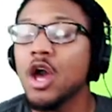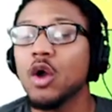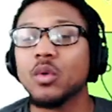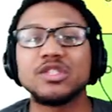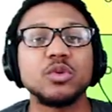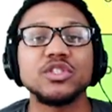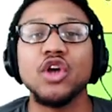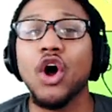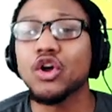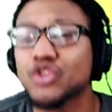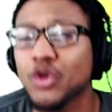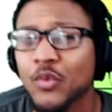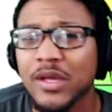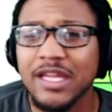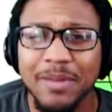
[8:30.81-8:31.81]
which was
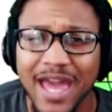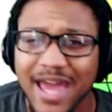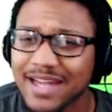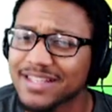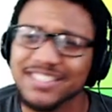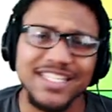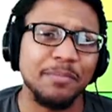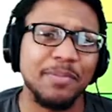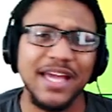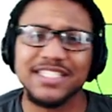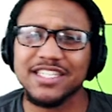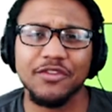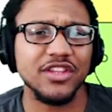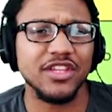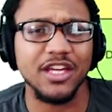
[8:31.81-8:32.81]
also really bad because they based
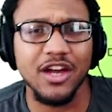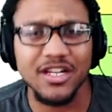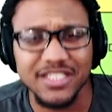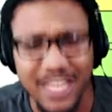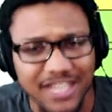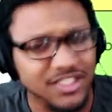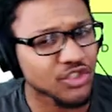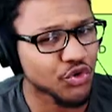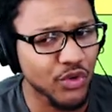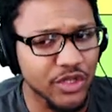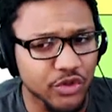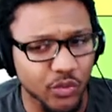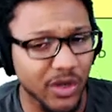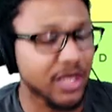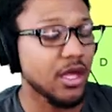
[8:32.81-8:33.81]
everything on Assassin's Creed
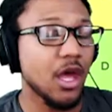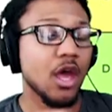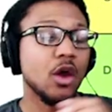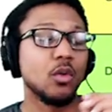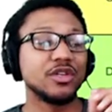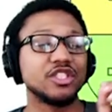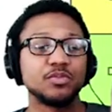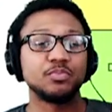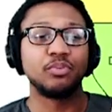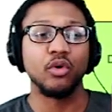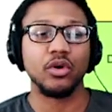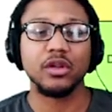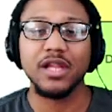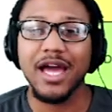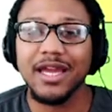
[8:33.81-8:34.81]
3, which is
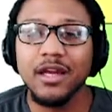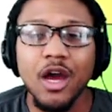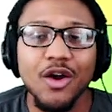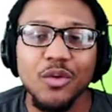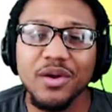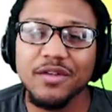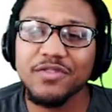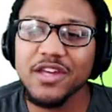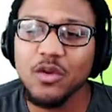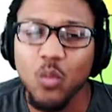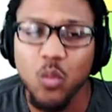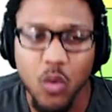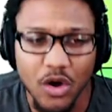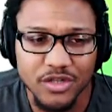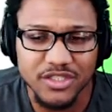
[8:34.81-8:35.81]
borderline one of the
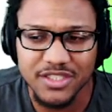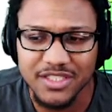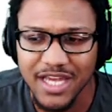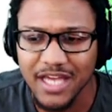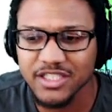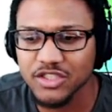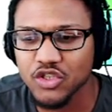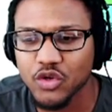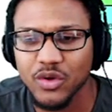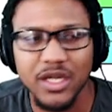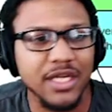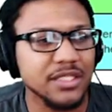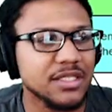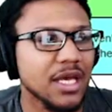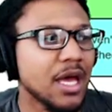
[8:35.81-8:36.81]
worst Assassin's
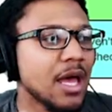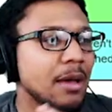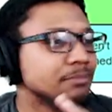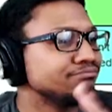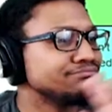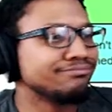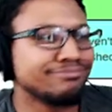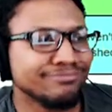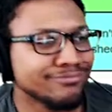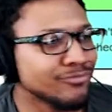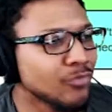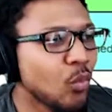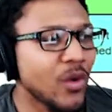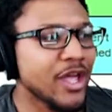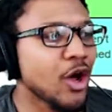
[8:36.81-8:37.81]
Creeds.
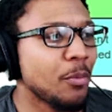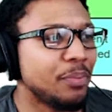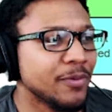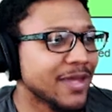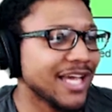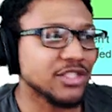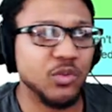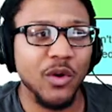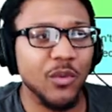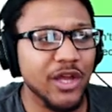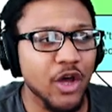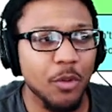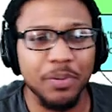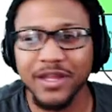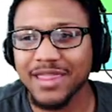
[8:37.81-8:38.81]
We go guess where we
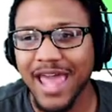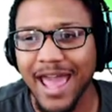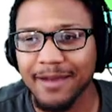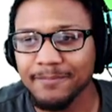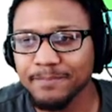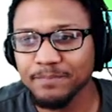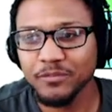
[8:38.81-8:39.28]
gonna put that?